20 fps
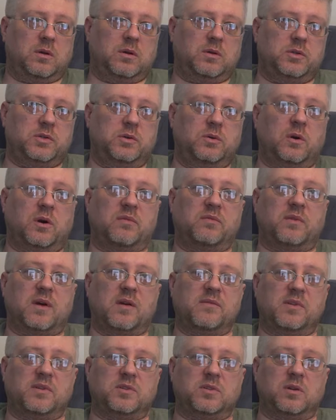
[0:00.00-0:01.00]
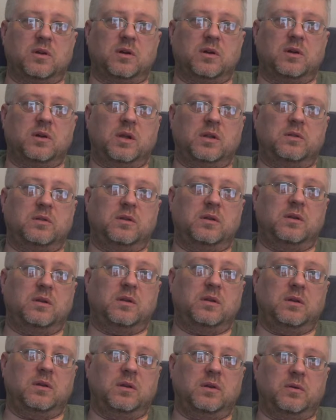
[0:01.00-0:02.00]
shoot our 5-inch gun at
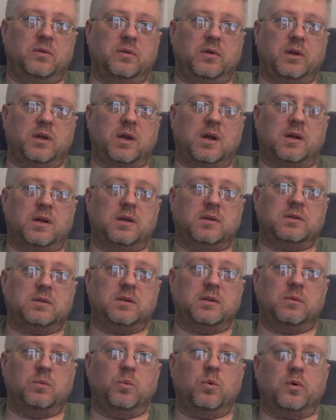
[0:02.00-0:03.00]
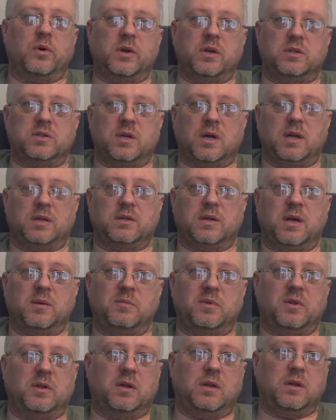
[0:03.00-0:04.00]
the, and kind of as like warning shot
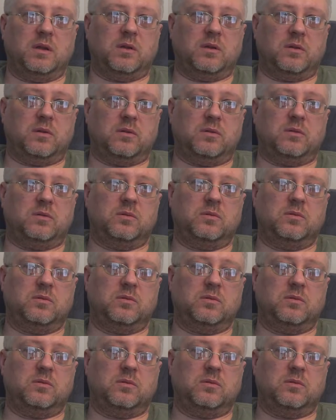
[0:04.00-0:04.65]
type thing,